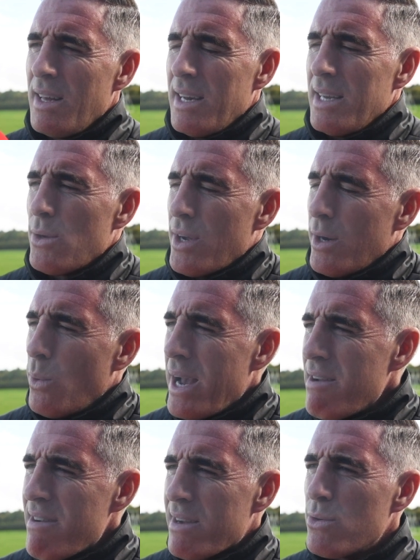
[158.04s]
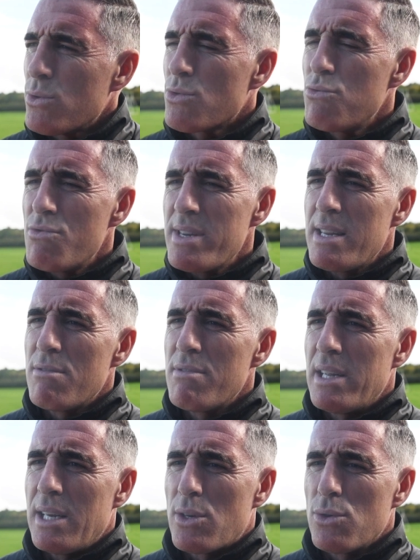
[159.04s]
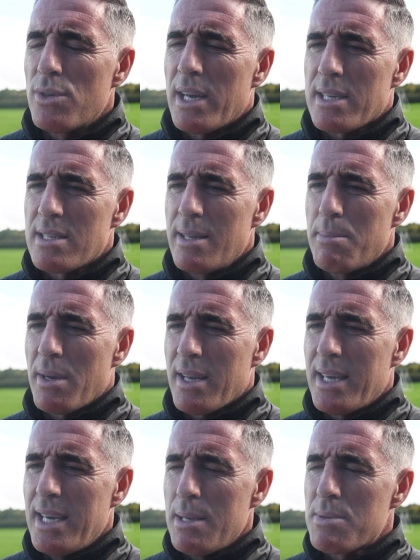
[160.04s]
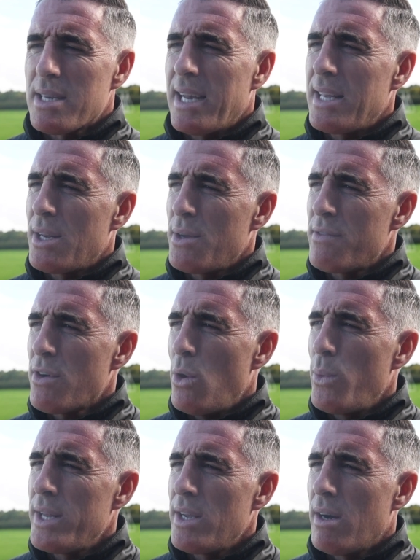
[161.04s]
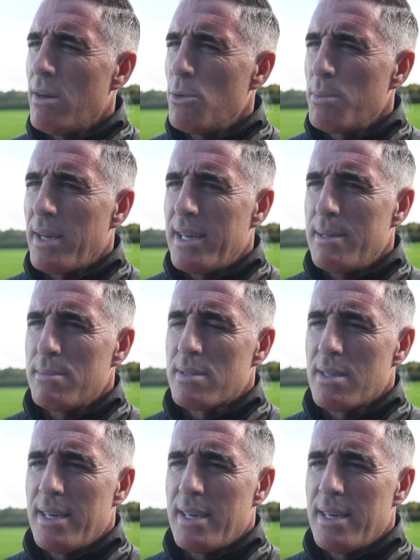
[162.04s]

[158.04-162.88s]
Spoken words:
Look, our away record is really, really good actually, but I keep saying you've got to win your home games.